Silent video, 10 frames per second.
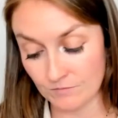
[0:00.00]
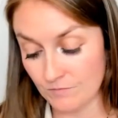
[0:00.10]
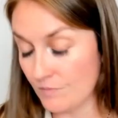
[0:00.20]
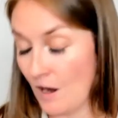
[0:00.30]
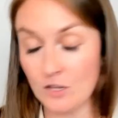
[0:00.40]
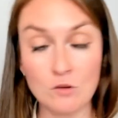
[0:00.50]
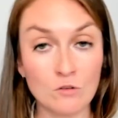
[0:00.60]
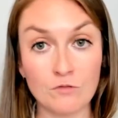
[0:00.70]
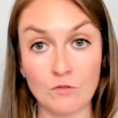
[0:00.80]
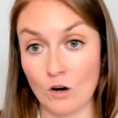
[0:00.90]
a
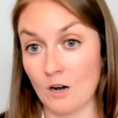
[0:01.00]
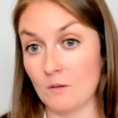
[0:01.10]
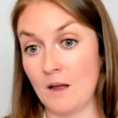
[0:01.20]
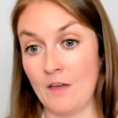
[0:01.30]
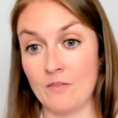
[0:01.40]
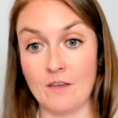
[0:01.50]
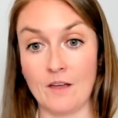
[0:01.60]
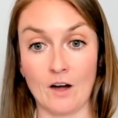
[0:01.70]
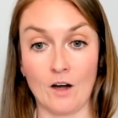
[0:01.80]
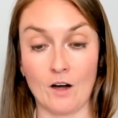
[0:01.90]
uniform and
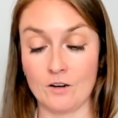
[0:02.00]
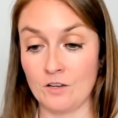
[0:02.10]
they're,